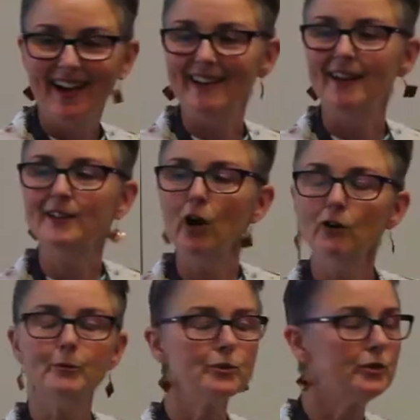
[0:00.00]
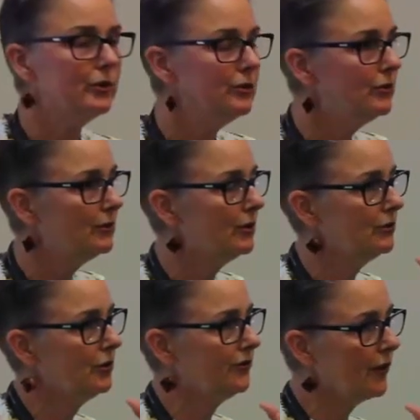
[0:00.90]
And I got them to,
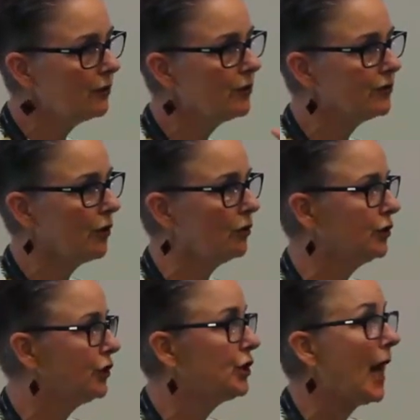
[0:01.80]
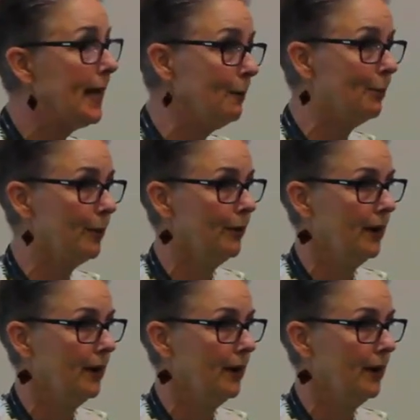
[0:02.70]
to focus on shape.